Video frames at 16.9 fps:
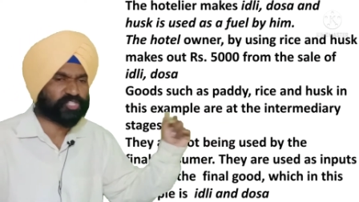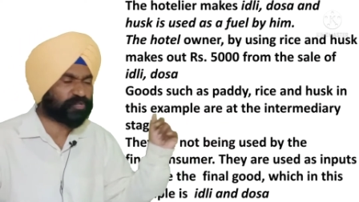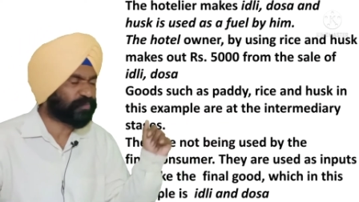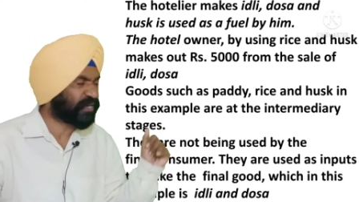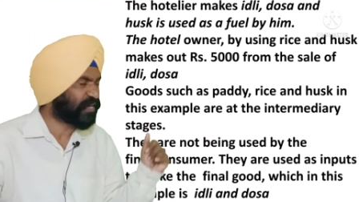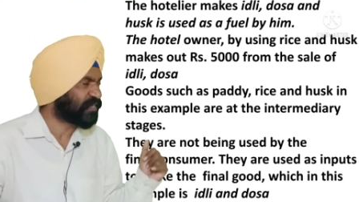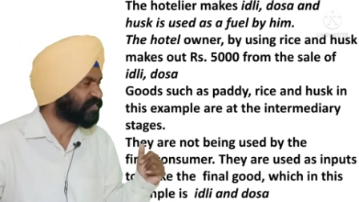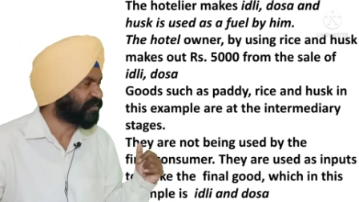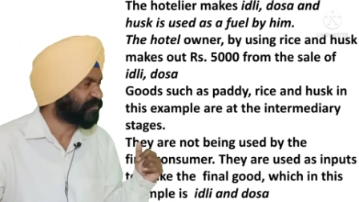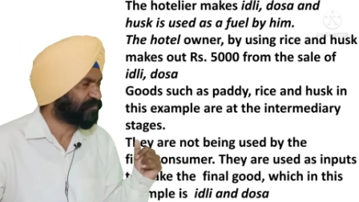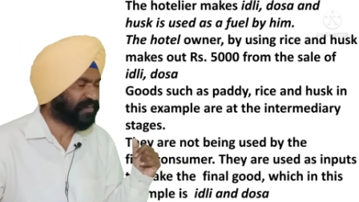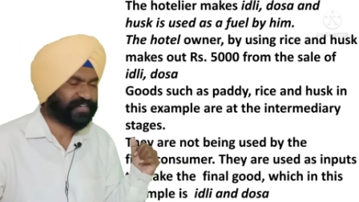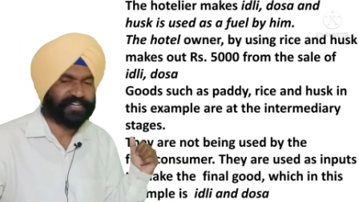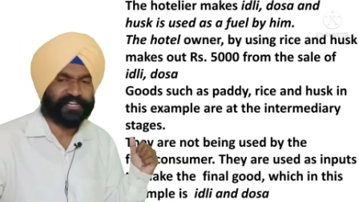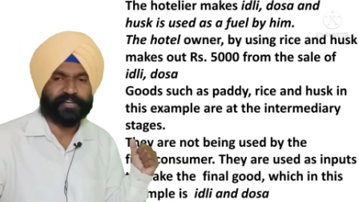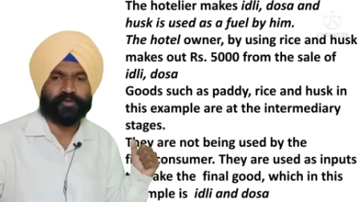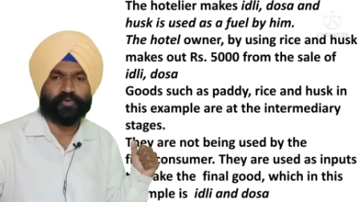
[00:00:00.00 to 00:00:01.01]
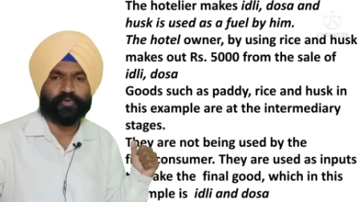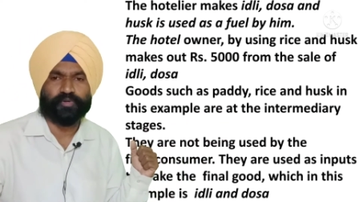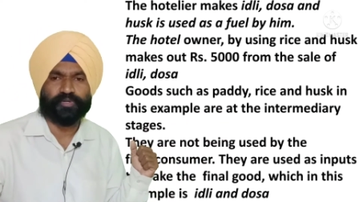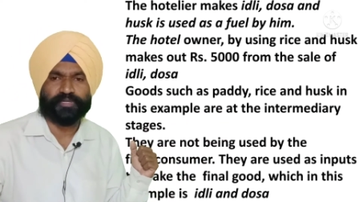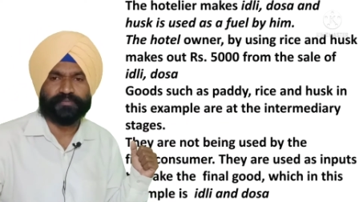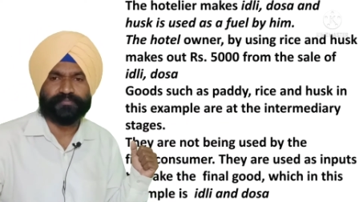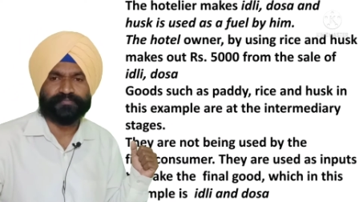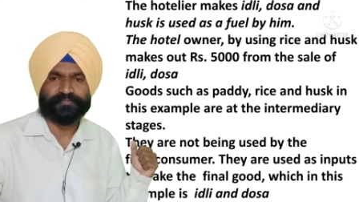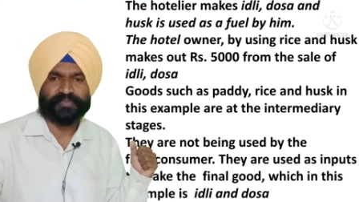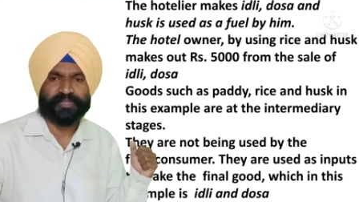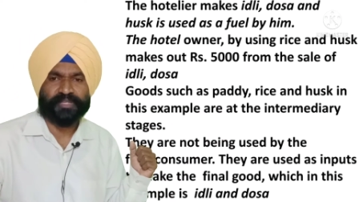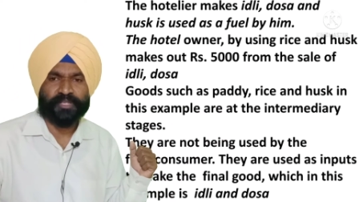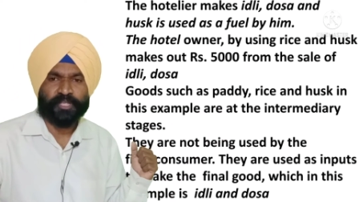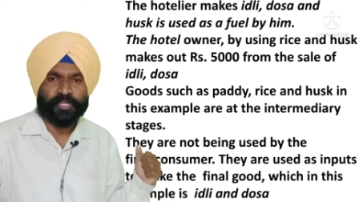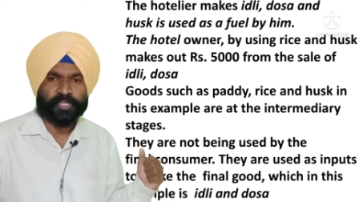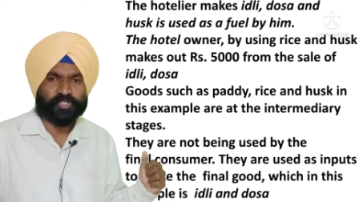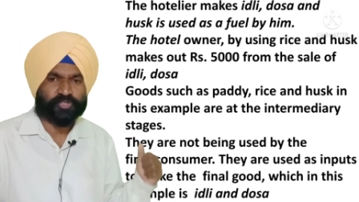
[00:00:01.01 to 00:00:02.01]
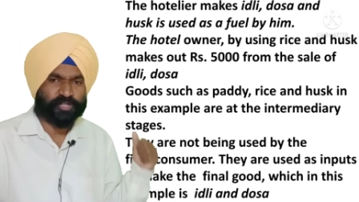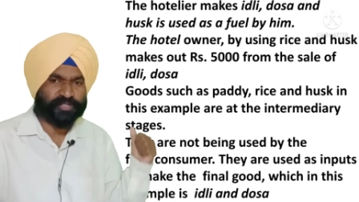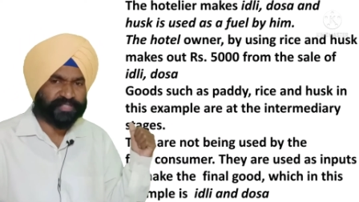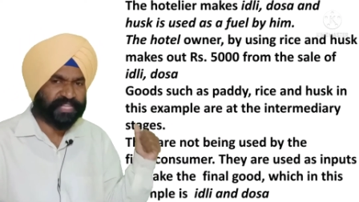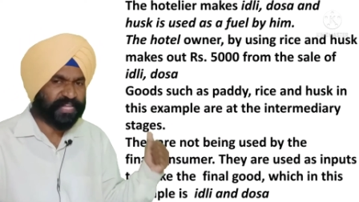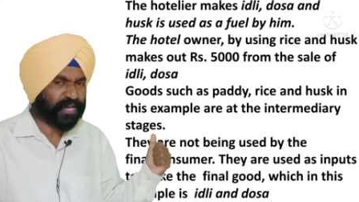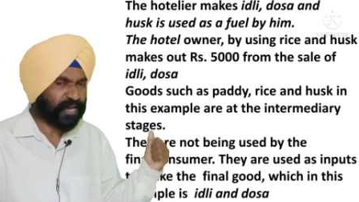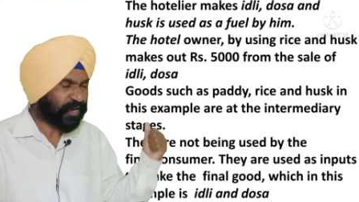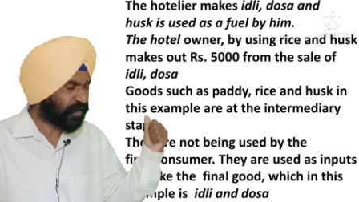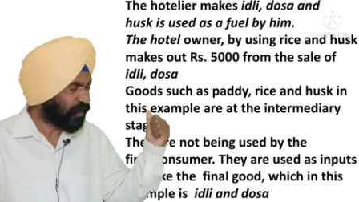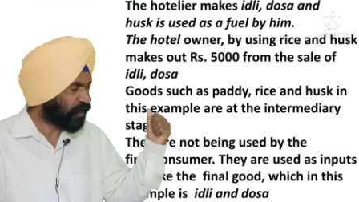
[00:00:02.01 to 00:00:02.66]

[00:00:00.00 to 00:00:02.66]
as a final good. So they are